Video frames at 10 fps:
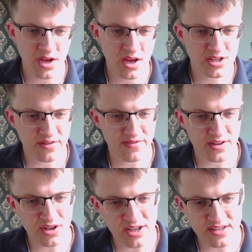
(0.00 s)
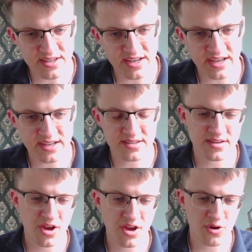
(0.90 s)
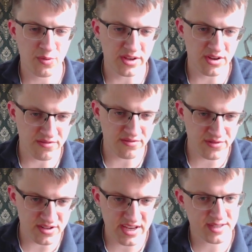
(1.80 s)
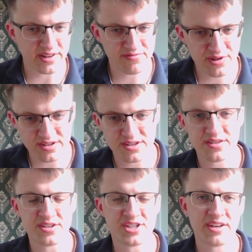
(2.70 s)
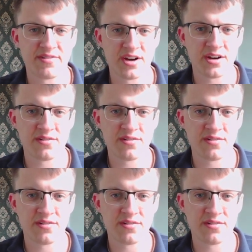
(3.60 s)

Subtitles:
so if the knight takes, we can go rook takes, bring the rook to the g file,